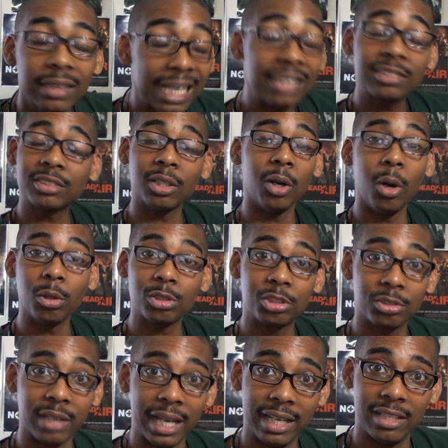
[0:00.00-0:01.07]
That's their whole
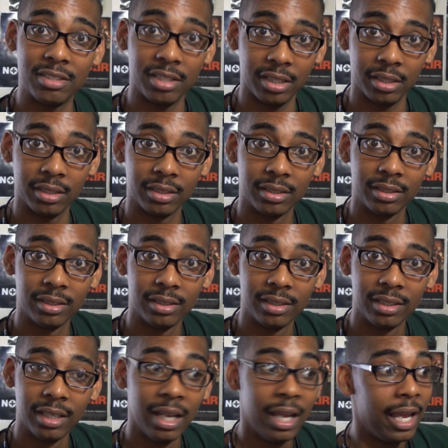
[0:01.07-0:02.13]
strategy.
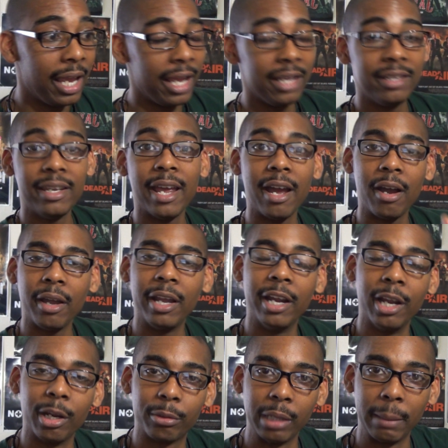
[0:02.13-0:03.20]
And now
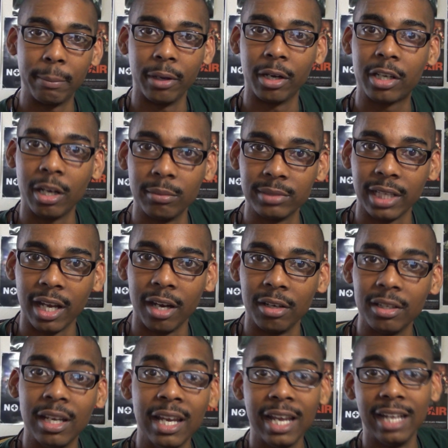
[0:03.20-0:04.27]
Aaron Greenberg comes
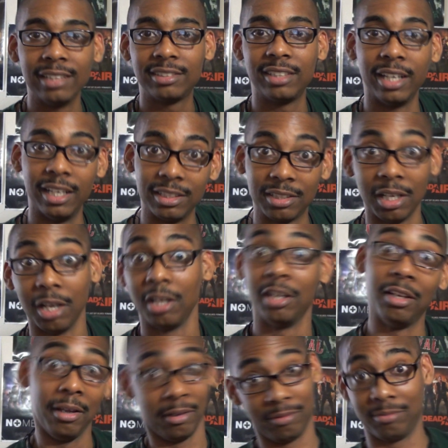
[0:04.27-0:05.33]
out and says,
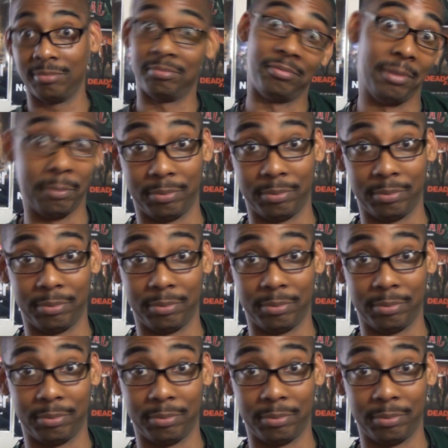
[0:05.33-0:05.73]
the